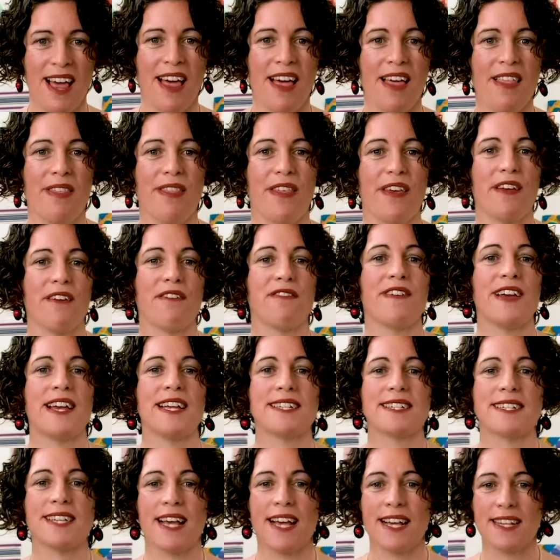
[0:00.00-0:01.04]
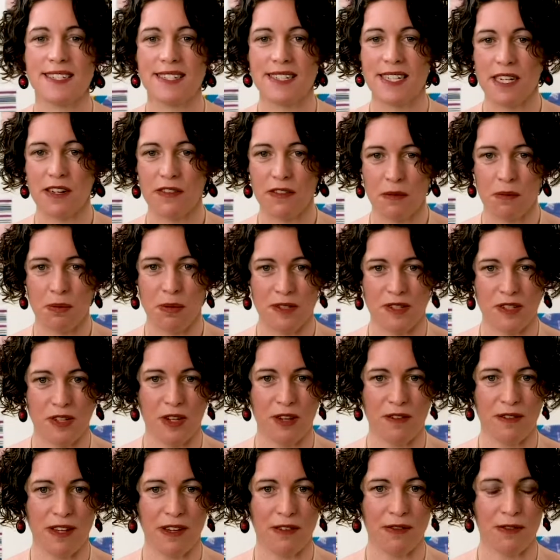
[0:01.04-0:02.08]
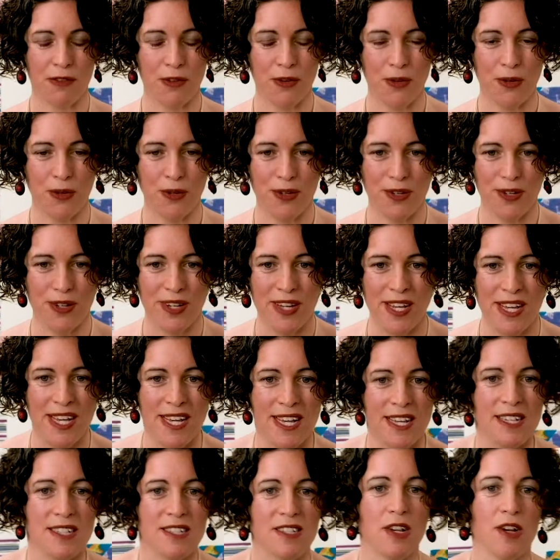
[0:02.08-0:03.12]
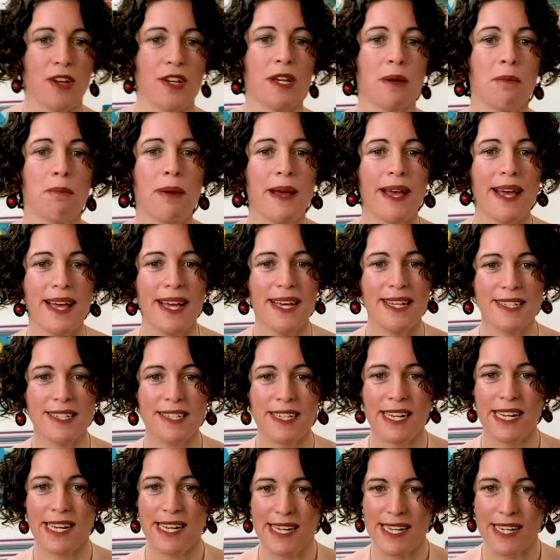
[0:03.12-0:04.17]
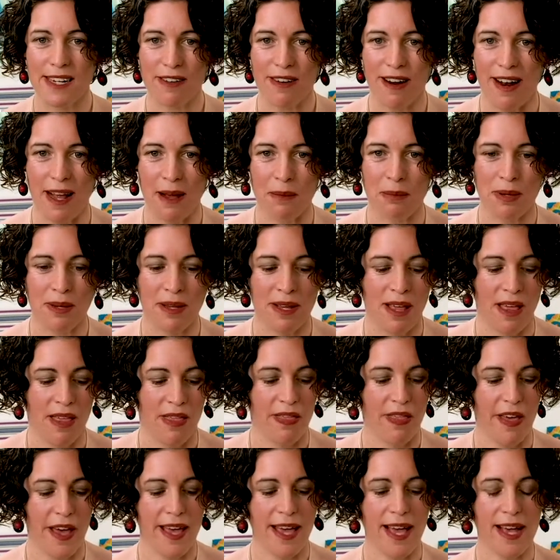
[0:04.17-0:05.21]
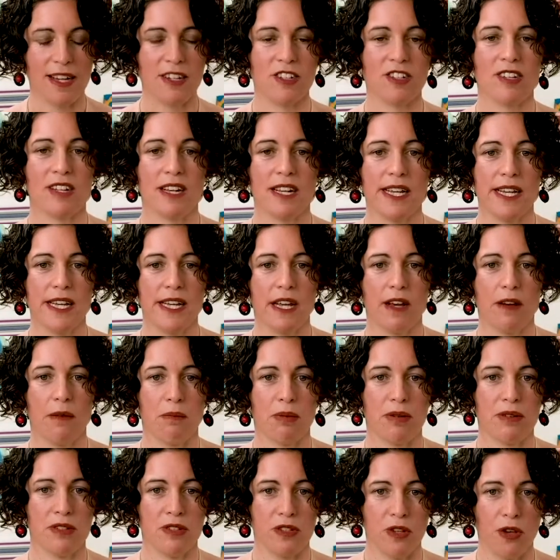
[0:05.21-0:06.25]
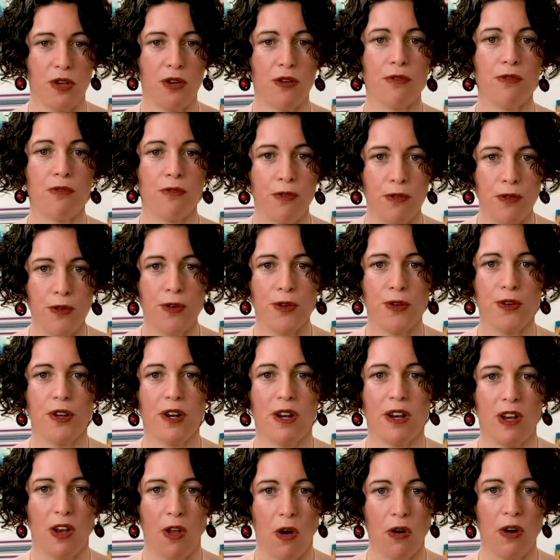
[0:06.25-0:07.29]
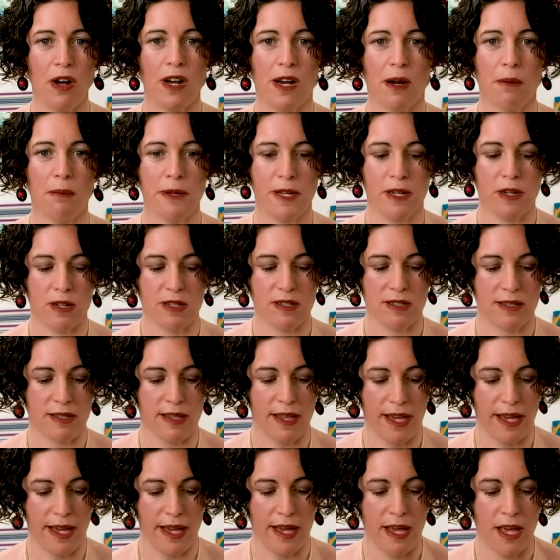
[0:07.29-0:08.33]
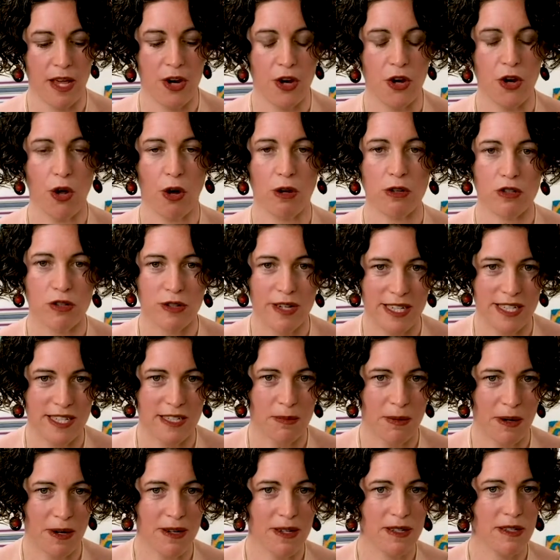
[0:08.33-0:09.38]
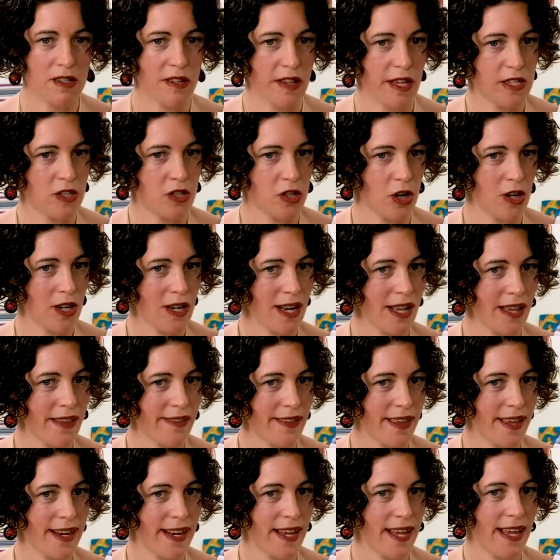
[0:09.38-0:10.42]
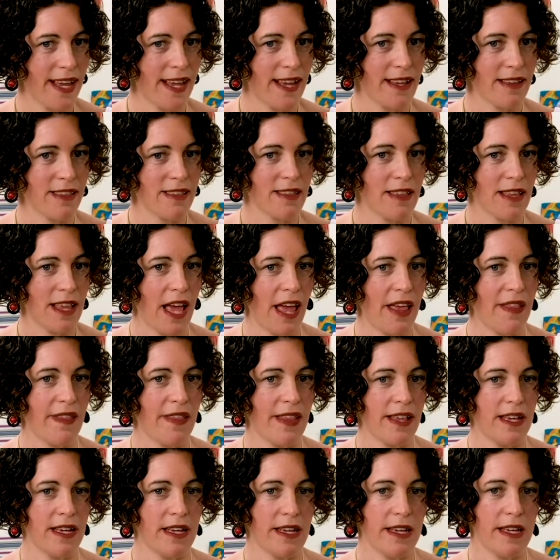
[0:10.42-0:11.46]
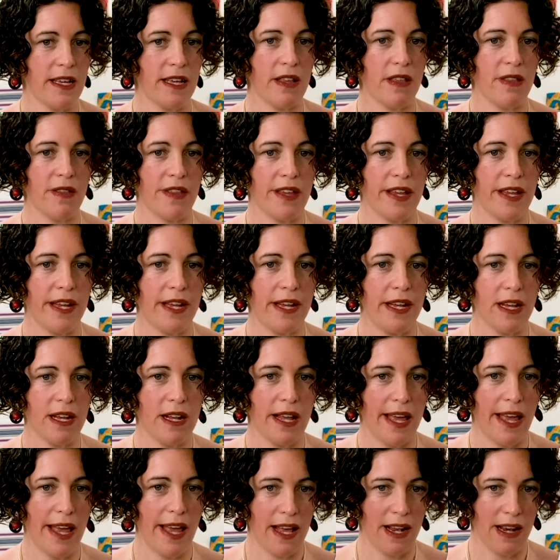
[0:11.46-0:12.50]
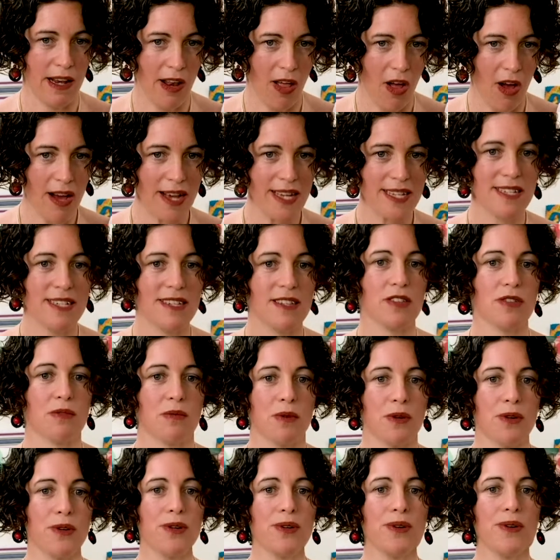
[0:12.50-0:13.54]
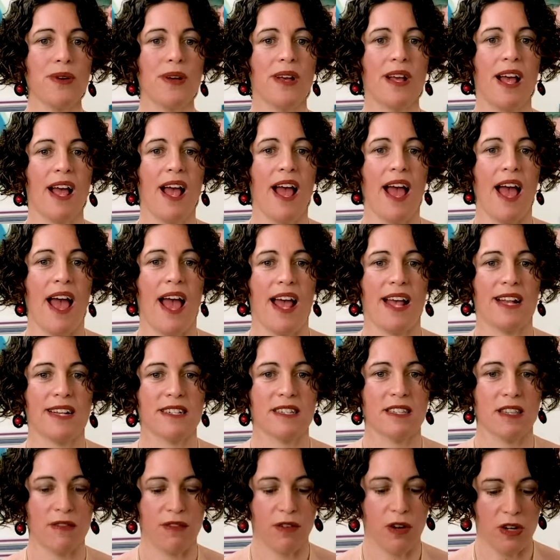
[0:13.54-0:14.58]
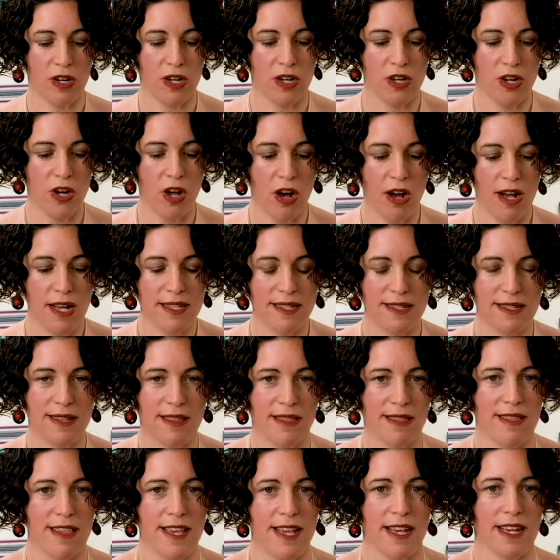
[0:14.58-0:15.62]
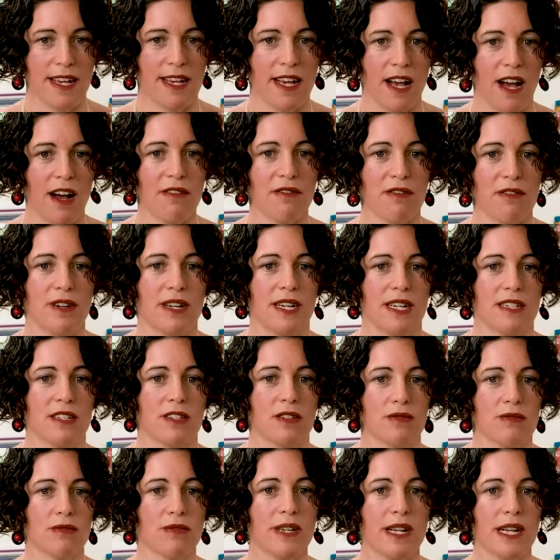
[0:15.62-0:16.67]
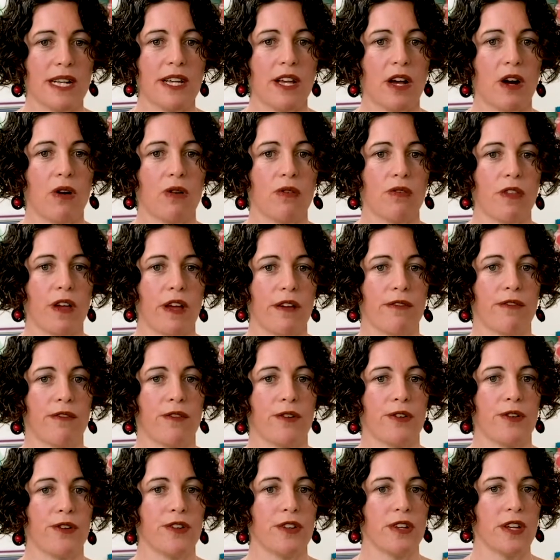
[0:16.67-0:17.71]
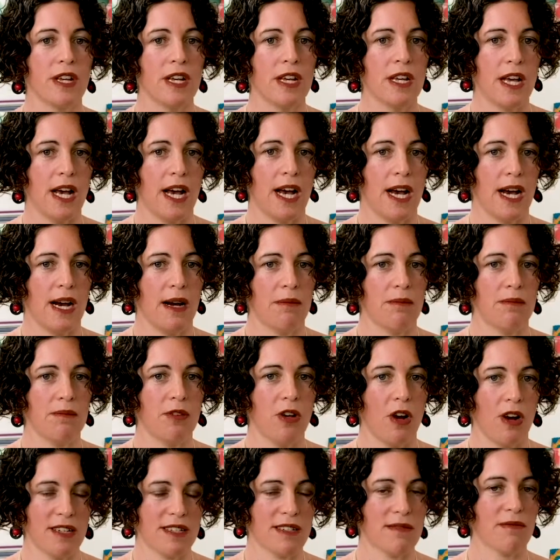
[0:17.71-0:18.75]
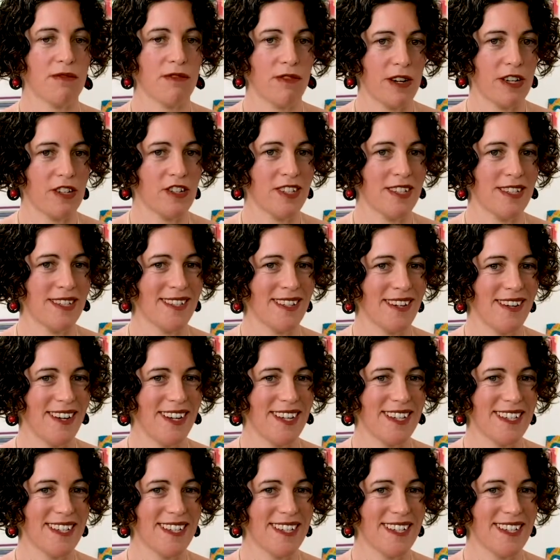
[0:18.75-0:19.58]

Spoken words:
They're fantastic for preserving food. So compared to cling wrap, they actually preserve food longer because they're not transparent, so they don't let that air and the light through, and they've got a nice thick covering to really hold that food nice and fresh inside.